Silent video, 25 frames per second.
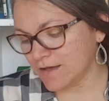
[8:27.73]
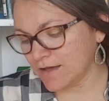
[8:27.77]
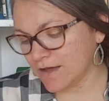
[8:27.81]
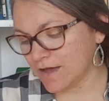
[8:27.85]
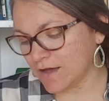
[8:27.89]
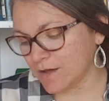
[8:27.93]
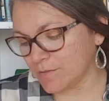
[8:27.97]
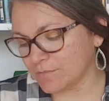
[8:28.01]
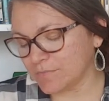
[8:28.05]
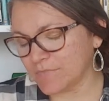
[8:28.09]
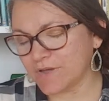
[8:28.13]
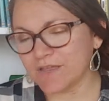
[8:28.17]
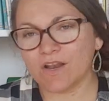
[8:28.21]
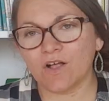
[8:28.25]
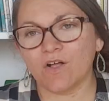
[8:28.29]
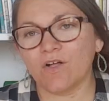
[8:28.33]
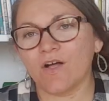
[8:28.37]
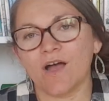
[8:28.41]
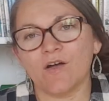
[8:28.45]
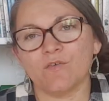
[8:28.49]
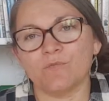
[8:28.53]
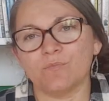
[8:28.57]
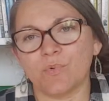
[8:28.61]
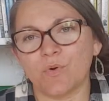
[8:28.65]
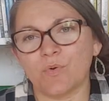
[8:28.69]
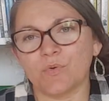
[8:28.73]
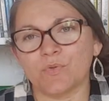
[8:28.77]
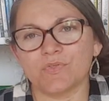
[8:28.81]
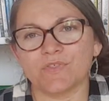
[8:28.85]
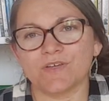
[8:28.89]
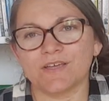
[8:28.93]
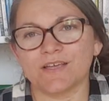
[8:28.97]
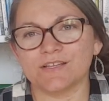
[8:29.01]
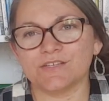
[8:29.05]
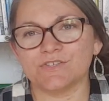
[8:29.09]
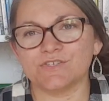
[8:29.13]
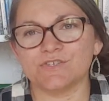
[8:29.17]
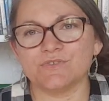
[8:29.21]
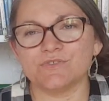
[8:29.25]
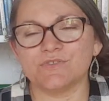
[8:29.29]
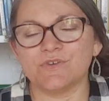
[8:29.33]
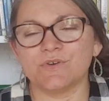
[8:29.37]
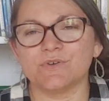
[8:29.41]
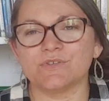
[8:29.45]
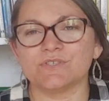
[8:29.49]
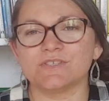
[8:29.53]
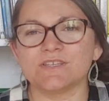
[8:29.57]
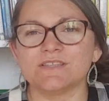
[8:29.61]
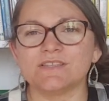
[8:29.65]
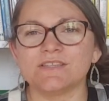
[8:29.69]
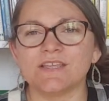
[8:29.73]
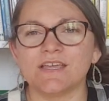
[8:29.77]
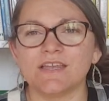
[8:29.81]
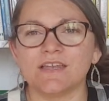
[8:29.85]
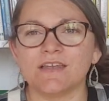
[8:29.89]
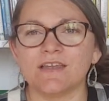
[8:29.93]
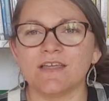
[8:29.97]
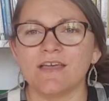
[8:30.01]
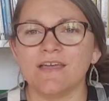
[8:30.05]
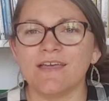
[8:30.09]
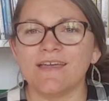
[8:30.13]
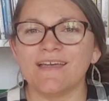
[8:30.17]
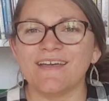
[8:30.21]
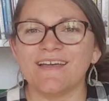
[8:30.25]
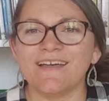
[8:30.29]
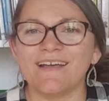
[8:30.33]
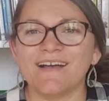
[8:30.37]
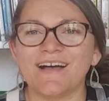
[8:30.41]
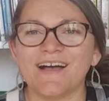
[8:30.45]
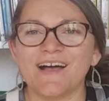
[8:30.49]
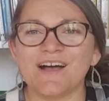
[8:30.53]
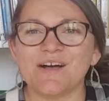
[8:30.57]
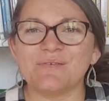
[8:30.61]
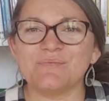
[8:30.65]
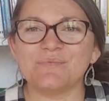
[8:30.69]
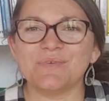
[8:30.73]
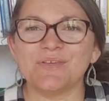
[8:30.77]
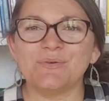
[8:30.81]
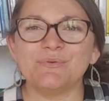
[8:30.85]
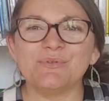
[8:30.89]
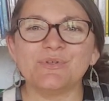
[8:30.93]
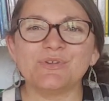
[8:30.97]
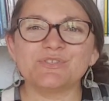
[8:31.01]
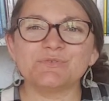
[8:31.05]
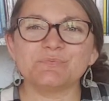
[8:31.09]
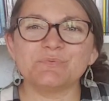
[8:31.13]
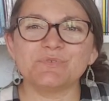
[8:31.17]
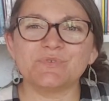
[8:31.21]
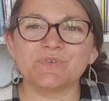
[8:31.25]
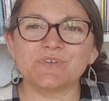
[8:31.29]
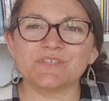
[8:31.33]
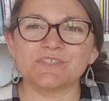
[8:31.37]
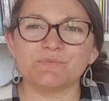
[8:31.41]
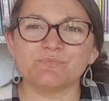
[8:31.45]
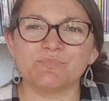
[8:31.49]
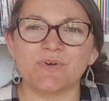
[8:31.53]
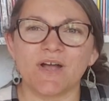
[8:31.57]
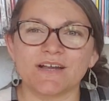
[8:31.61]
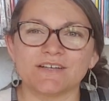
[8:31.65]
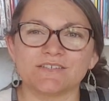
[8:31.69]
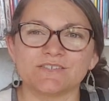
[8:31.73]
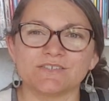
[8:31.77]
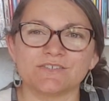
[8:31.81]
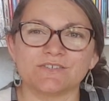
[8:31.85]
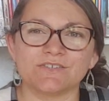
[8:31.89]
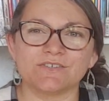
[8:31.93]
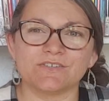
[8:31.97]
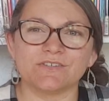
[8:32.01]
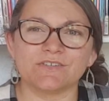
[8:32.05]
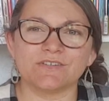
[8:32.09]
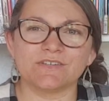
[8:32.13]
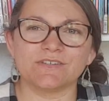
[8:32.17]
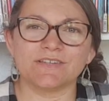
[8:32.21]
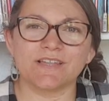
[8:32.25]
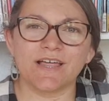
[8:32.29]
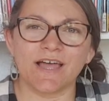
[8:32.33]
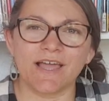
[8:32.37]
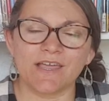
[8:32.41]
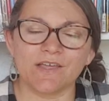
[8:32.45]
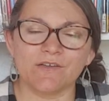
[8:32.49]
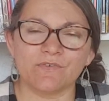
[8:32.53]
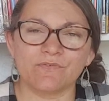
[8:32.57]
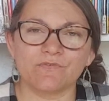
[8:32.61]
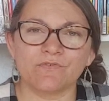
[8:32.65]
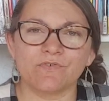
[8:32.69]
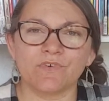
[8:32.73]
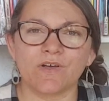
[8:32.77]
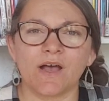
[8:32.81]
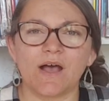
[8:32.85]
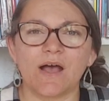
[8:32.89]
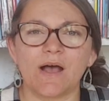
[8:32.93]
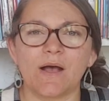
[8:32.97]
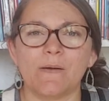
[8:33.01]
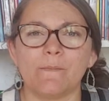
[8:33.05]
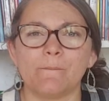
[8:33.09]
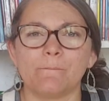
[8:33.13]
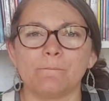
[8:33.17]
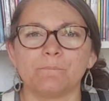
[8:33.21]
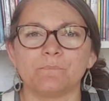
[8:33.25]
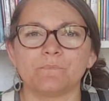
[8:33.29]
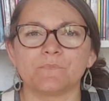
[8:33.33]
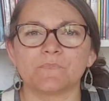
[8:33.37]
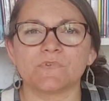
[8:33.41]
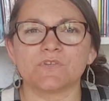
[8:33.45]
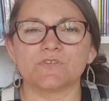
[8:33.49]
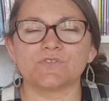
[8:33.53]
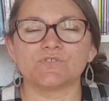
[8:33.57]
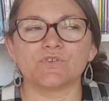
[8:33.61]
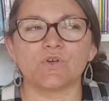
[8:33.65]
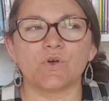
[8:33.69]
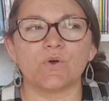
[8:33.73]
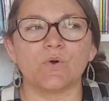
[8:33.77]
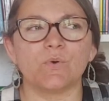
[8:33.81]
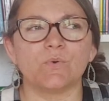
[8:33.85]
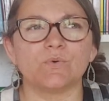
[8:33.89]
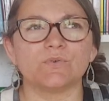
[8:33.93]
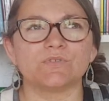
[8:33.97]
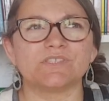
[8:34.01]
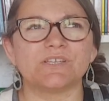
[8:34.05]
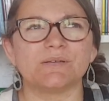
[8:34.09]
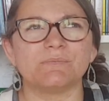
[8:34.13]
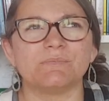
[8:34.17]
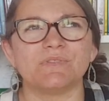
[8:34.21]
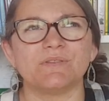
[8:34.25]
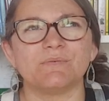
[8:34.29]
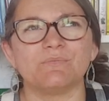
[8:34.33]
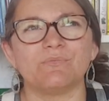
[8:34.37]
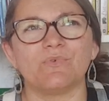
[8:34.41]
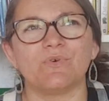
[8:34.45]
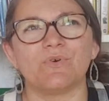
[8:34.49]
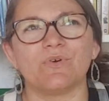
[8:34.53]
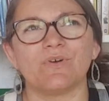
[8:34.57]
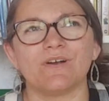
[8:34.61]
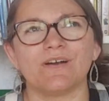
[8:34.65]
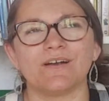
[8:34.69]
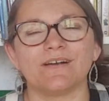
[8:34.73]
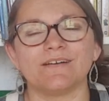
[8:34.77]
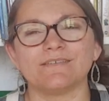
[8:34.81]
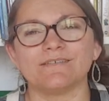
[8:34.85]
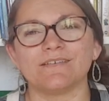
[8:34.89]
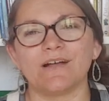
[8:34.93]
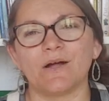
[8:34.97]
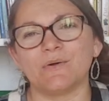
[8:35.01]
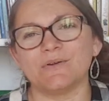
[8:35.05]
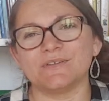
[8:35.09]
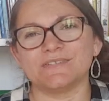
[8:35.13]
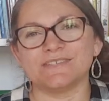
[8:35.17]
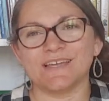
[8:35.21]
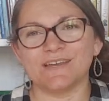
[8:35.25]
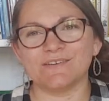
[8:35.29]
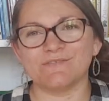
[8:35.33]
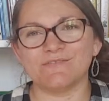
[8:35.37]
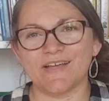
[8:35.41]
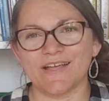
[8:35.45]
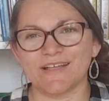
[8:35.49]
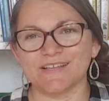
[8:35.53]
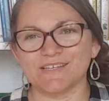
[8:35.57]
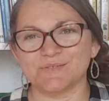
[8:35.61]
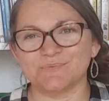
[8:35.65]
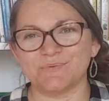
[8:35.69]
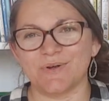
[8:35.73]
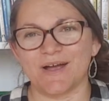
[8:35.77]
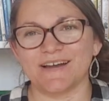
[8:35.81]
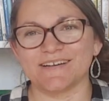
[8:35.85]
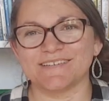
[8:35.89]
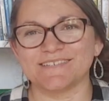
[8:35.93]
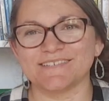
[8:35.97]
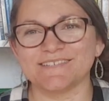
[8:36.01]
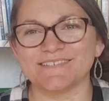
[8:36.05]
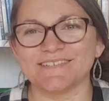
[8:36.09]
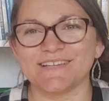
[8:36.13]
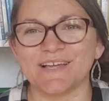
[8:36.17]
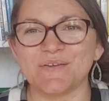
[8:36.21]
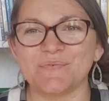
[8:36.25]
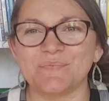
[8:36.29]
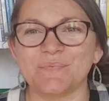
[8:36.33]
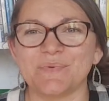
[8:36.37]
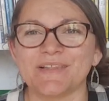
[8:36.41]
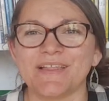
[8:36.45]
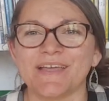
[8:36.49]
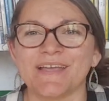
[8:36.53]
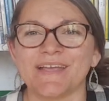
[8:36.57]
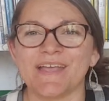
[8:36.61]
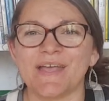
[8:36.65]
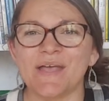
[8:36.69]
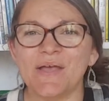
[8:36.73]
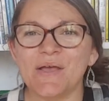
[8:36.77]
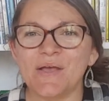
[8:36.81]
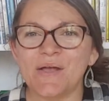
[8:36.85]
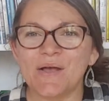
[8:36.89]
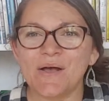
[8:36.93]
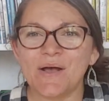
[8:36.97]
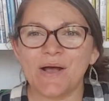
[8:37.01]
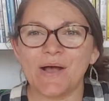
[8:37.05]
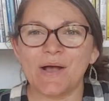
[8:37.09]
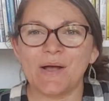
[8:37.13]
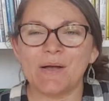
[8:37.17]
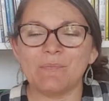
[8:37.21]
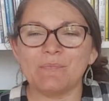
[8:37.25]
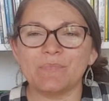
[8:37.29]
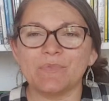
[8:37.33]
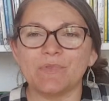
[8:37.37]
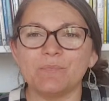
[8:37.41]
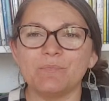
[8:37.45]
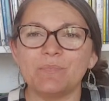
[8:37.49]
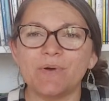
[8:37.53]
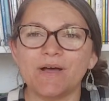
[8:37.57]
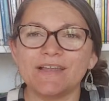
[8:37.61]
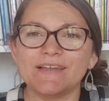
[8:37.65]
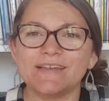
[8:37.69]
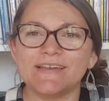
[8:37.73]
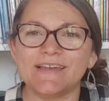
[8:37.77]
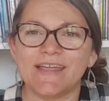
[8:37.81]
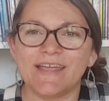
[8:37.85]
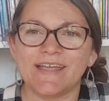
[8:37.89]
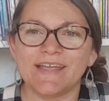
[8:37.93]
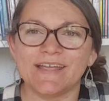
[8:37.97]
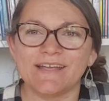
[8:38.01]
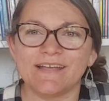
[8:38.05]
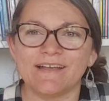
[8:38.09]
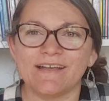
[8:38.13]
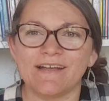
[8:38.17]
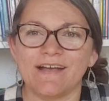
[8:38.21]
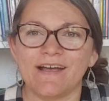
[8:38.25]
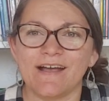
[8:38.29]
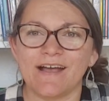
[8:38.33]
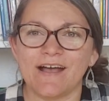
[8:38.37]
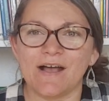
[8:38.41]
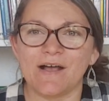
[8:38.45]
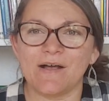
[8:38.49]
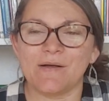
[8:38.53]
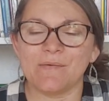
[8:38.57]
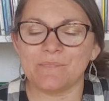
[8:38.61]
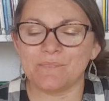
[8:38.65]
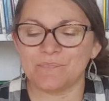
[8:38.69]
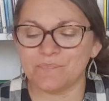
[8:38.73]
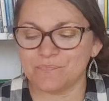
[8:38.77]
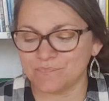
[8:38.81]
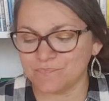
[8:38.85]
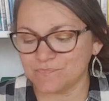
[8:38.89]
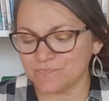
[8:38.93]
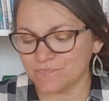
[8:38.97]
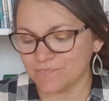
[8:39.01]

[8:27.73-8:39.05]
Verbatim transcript: Um, and I'll have both the kids do those. And then um, he will also be doing some practical life. Um, so some of the more, I want to say advanced practical life, but like um, the buttoning, um,